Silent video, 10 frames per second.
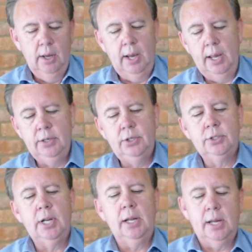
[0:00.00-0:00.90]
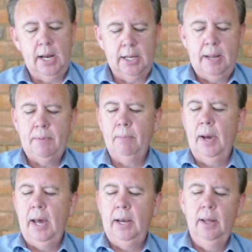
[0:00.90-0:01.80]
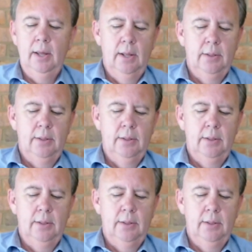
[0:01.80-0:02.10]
And just kind of keep in mind,